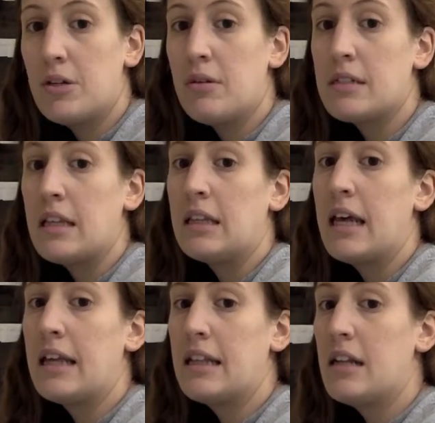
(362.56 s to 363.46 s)
we're going to be doing is
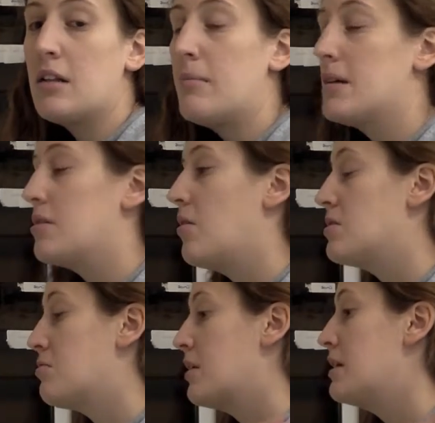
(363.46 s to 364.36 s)
lengthening the muscle.
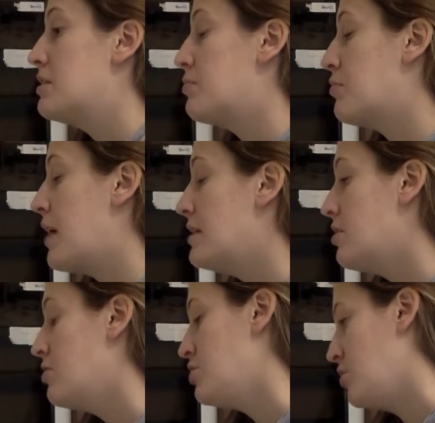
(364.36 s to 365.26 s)
So we're going to
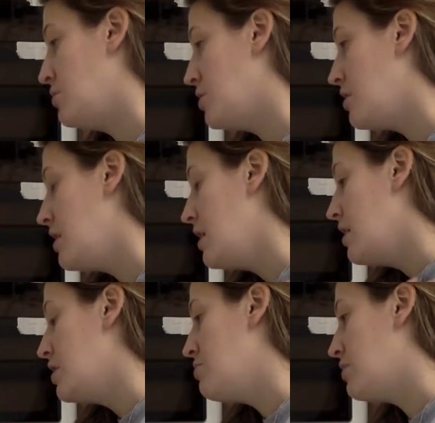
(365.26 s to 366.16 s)
depress our shoulder.
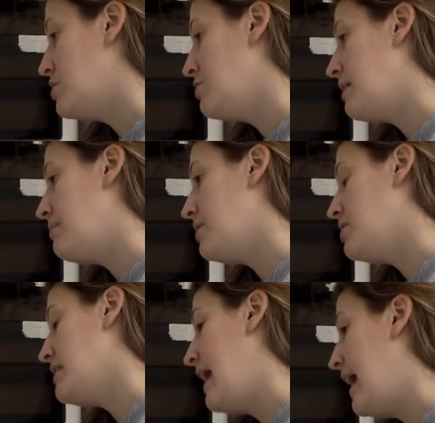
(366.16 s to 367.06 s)
You can do that by
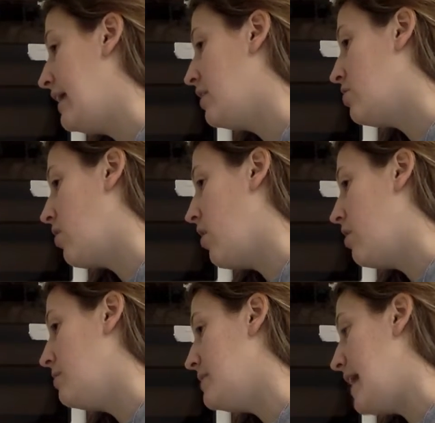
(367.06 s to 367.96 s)
just hanging your
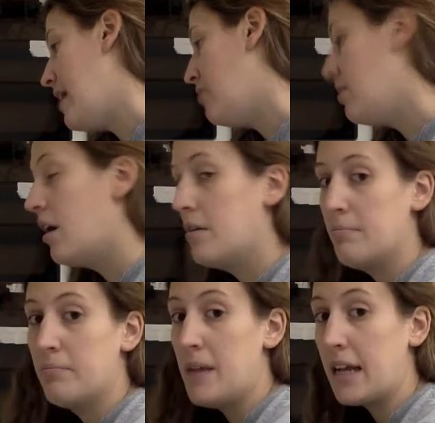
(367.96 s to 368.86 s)
arm down
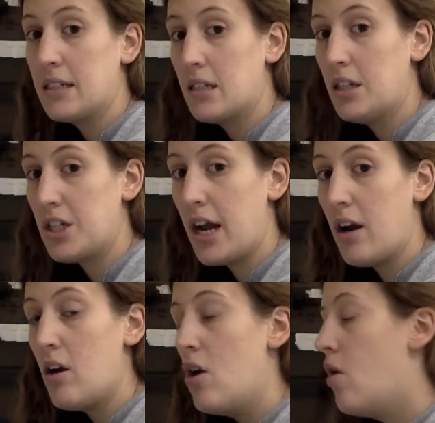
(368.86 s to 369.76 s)
next to the
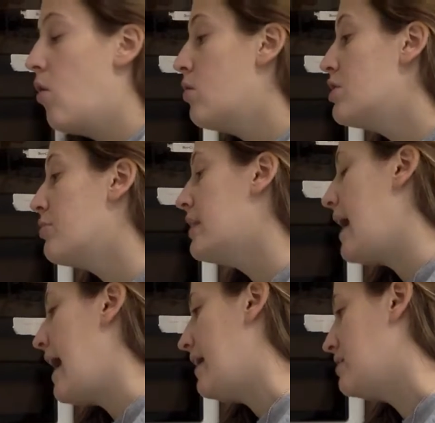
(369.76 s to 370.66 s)
chair, or you can
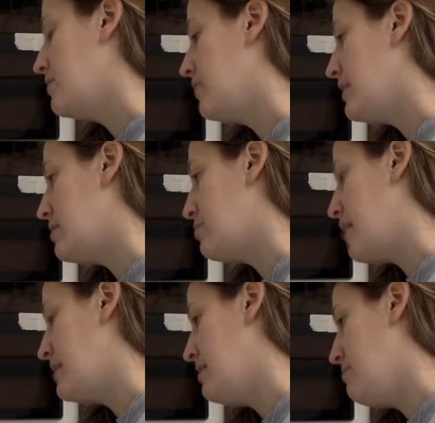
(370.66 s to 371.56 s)
actively
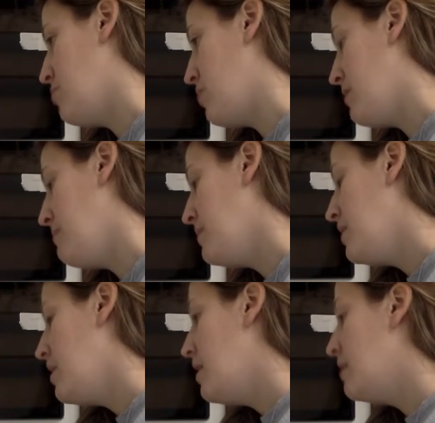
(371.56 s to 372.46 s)
depress it more.
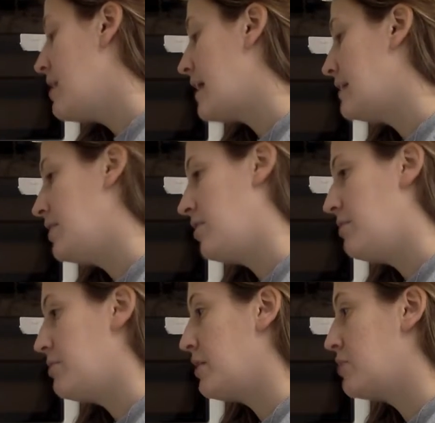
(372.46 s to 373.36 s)
The next thing you're going
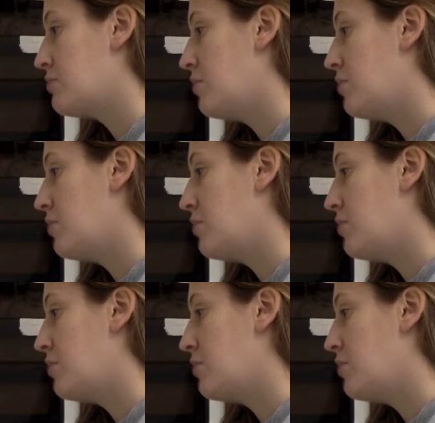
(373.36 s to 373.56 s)
to be doing is